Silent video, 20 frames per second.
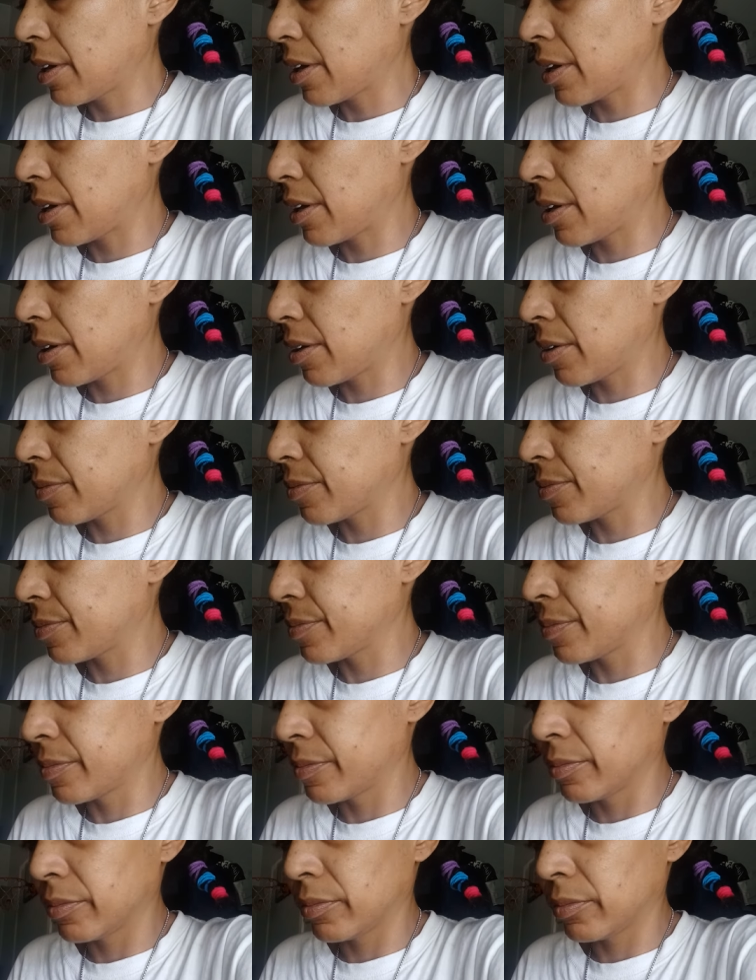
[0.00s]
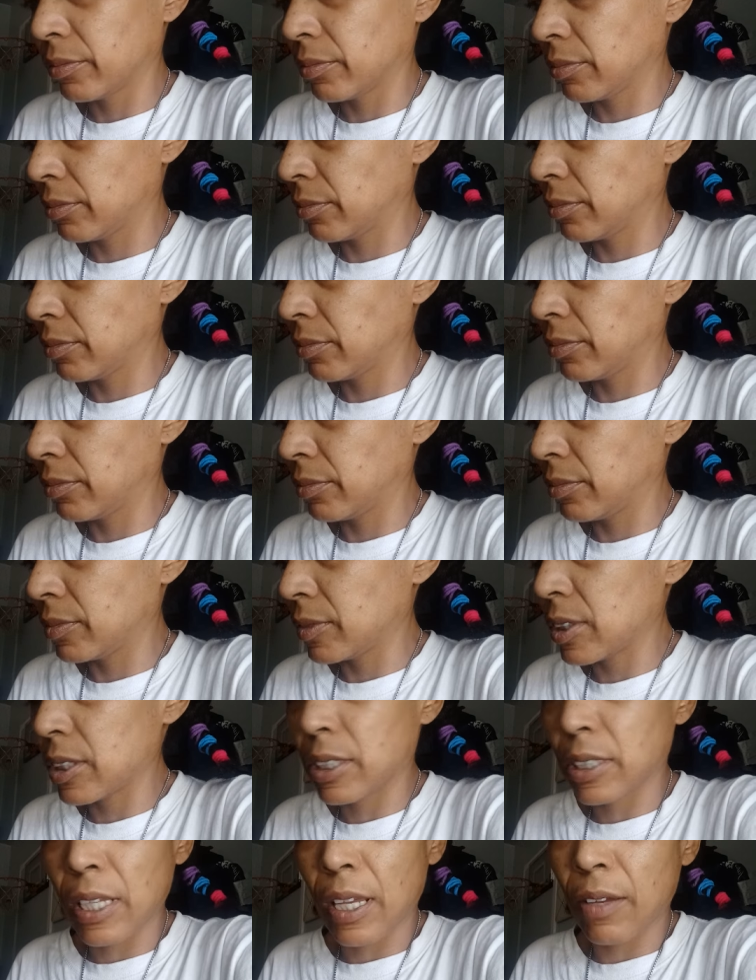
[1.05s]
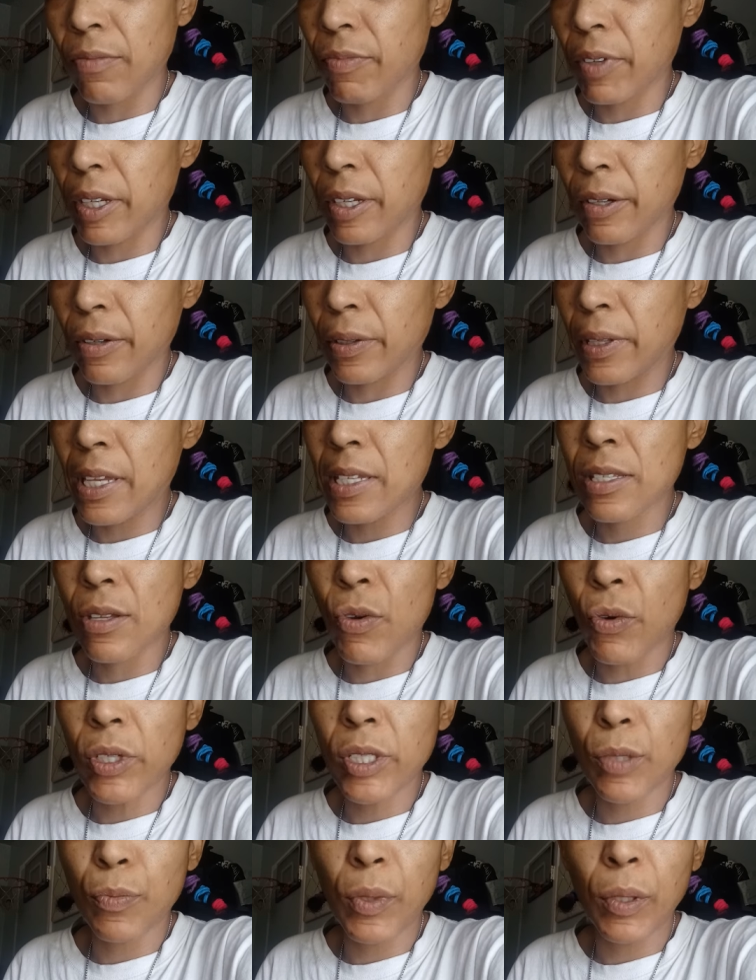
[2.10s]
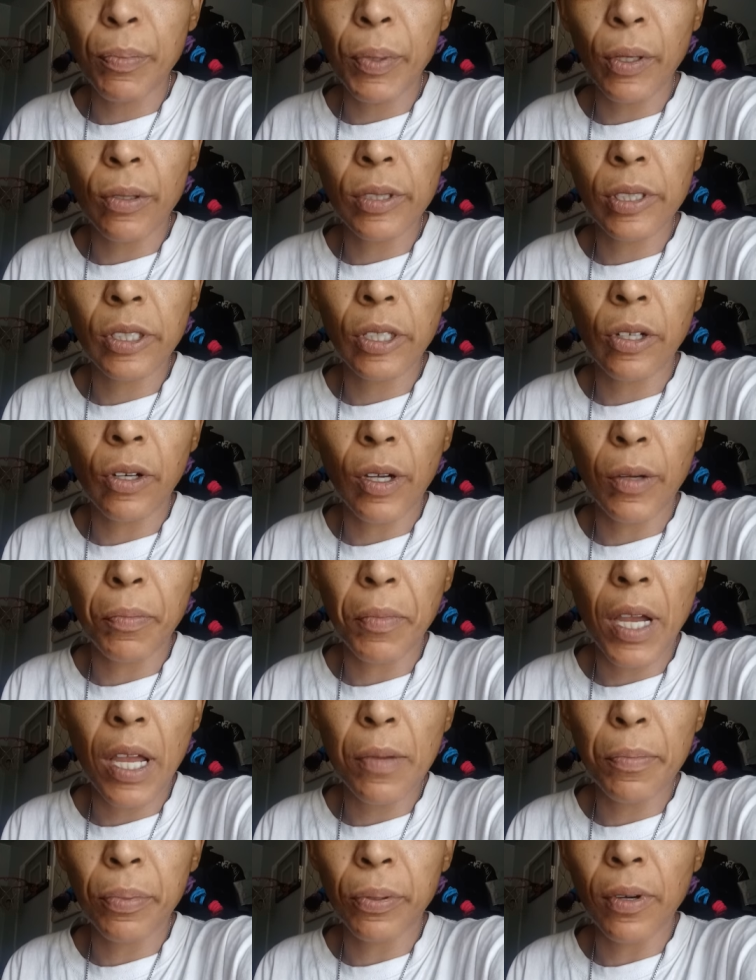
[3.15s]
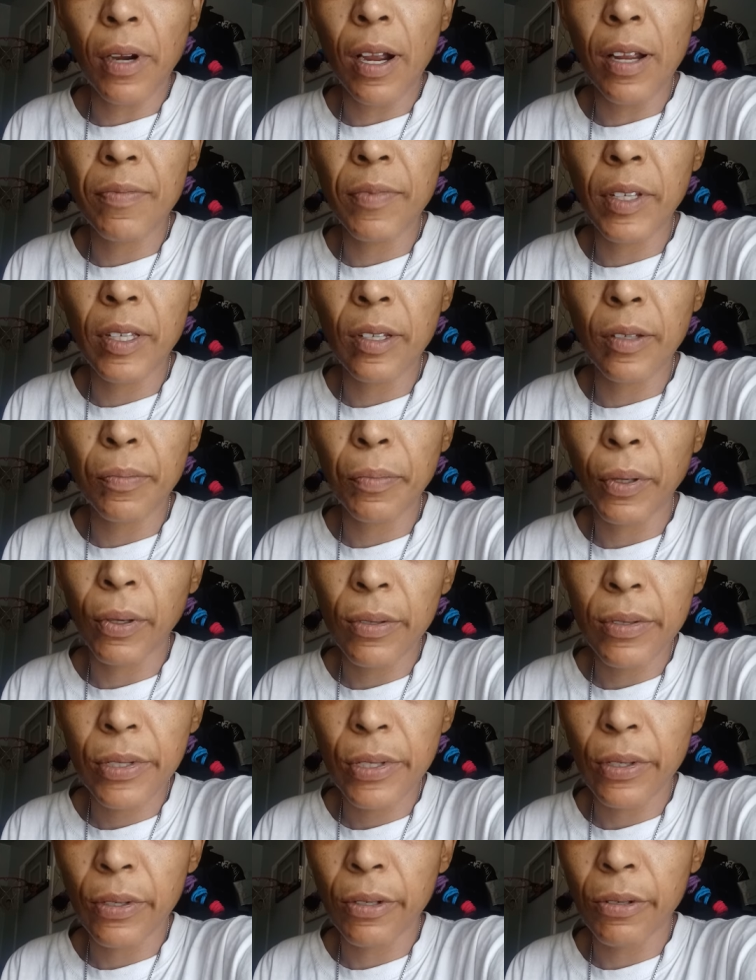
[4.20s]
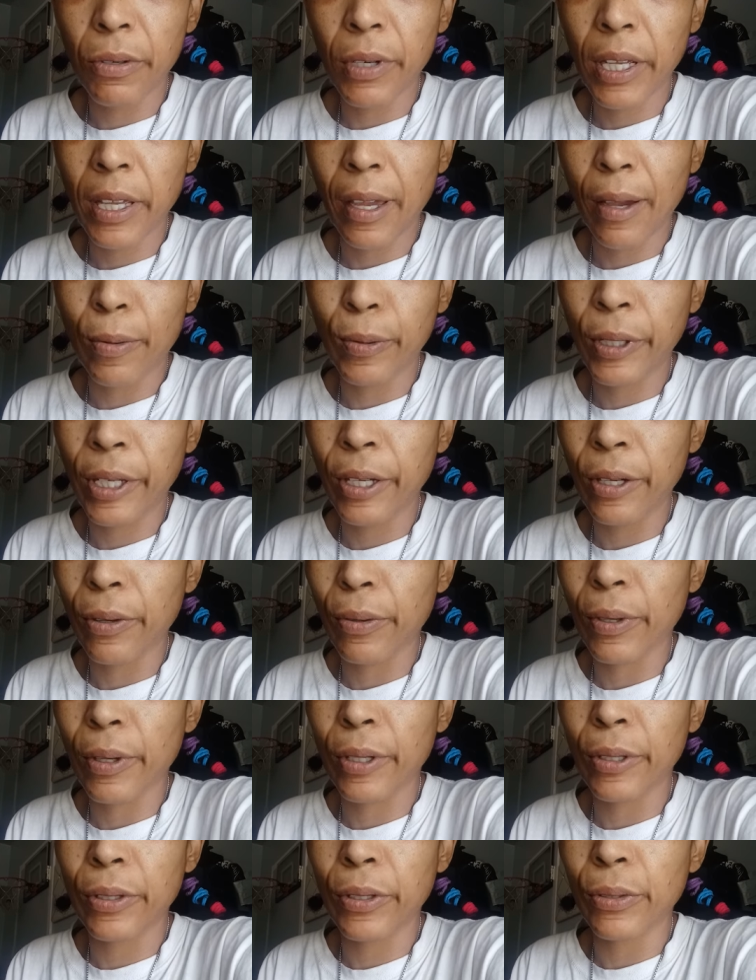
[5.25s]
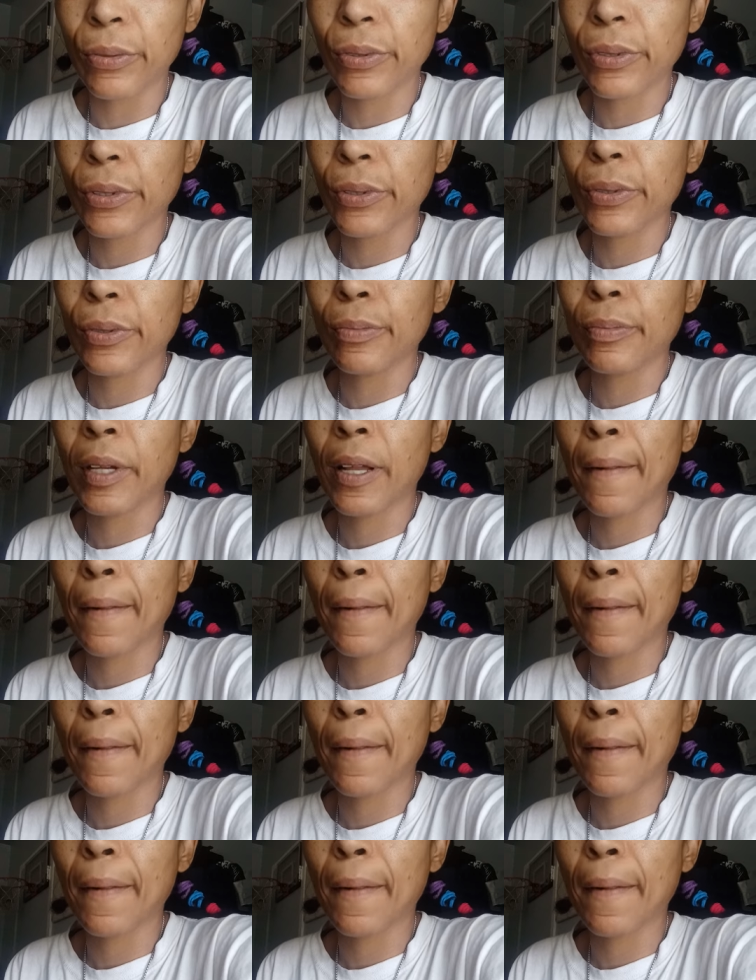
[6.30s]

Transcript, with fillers: Uh, the same video that's going to be posted on my private and personal account here on YouTube